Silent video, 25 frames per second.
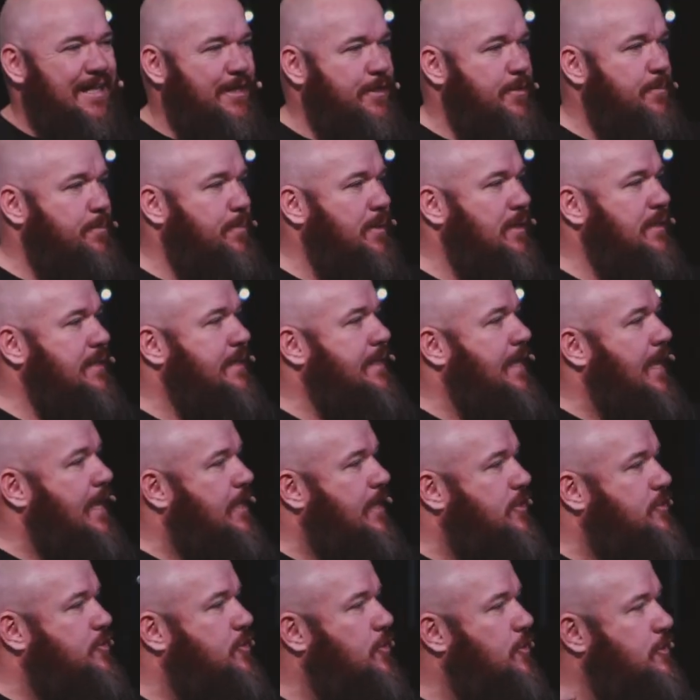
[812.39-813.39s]
in a
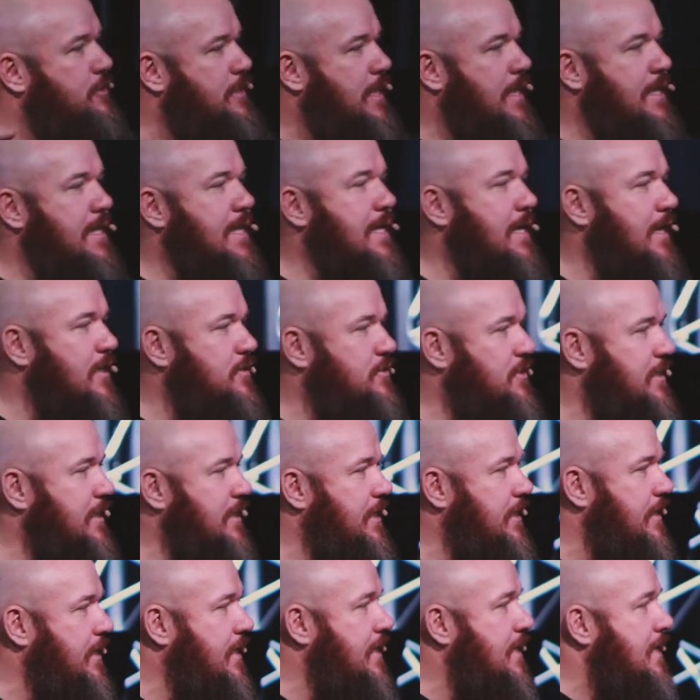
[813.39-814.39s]
building at church, hanging out
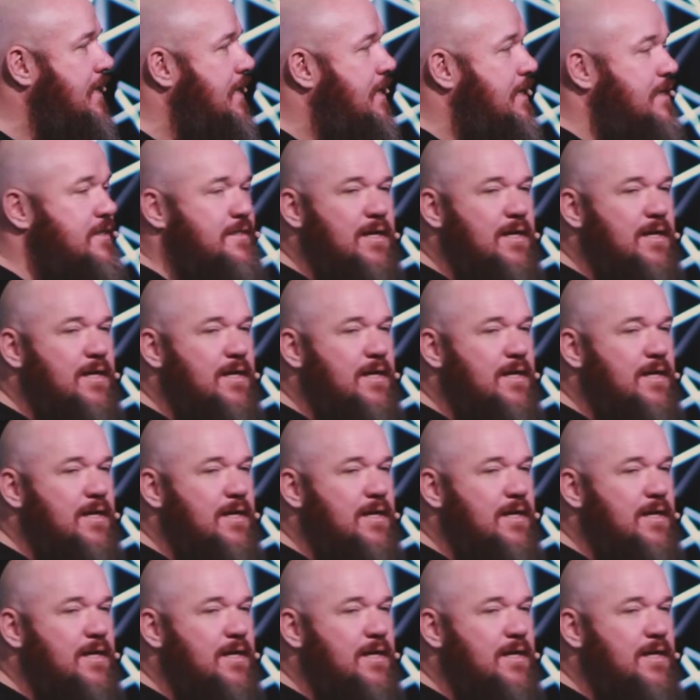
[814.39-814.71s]
together.